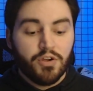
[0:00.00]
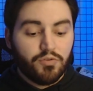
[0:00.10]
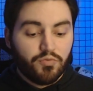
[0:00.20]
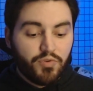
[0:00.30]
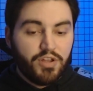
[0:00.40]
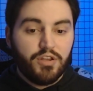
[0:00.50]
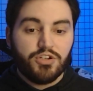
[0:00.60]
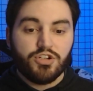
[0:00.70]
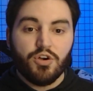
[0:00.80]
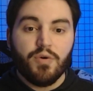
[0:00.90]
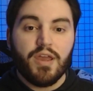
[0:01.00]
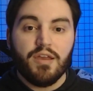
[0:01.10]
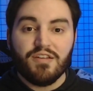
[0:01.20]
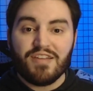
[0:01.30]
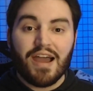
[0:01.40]
really
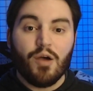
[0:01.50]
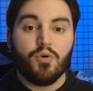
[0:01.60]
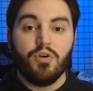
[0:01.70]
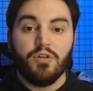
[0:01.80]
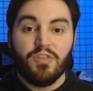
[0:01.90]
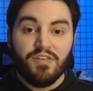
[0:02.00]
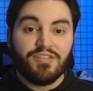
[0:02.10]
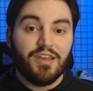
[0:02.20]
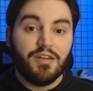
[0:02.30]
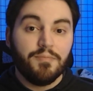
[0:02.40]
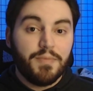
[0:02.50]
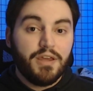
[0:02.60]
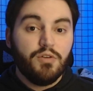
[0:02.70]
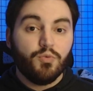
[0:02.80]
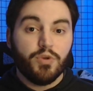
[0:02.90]
showcase how good this thing can
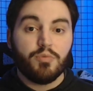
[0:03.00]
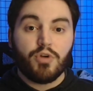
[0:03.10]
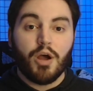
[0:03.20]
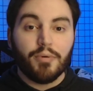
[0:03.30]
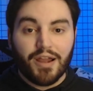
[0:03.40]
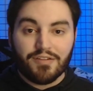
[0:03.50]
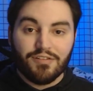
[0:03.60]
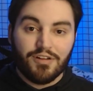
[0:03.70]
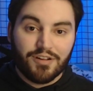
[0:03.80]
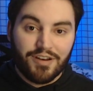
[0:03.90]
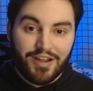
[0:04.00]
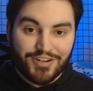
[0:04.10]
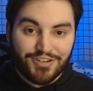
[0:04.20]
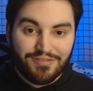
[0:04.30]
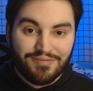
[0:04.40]
be with a proper XLR connection.